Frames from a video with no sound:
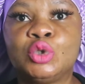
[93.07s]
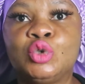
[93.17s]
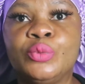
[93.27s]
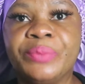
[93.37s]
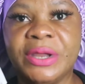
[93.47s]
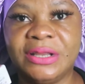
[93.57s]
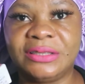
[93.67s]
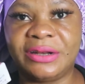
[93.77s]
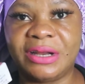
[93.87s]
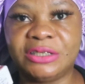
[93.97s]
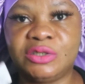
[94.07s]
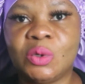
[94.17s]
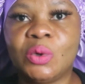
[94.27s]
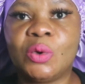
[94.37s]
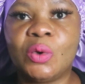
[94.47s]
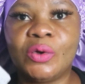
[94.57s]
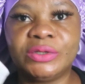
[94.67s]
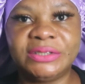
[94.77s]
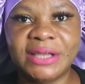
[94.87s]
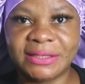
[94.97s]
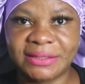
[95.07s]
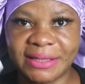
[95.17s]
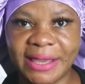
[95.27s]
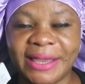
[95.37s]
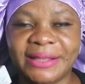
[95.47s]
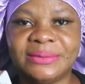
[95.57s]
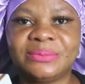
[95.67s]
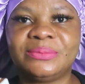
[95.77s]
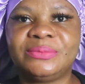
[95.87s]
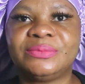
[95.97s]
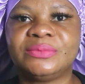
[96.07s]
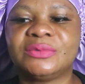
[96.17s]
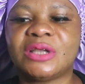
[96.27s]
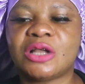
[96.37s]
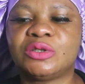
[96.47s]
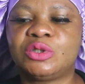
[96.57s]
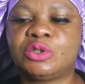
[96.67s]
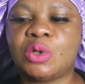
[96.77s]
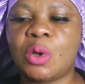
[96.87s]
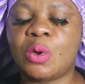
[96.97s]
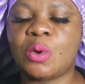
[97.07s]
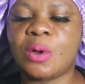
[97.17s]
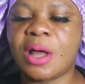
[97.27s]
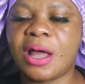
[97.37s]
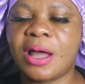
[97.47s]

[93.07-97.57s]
to penetrate on their skin. So